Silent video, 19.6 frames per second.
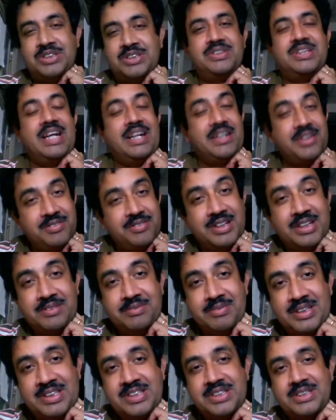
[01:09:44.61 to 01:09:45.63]
So thank you very
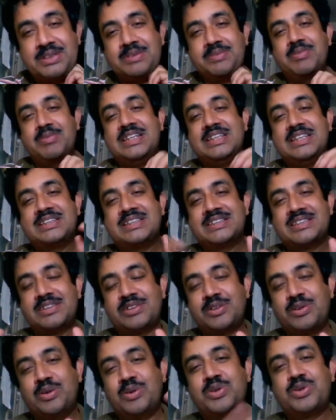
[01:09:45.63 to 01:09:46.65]
much. So please
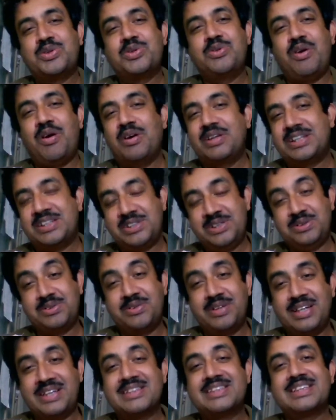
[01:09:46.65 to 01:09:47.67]
go through all the
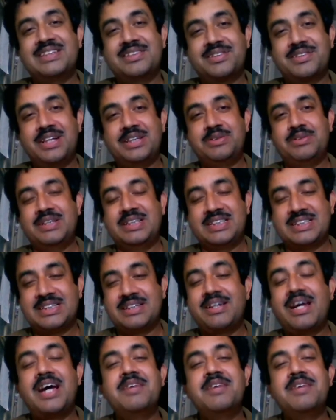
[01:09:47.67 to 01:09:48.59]
tutorials and try to understand.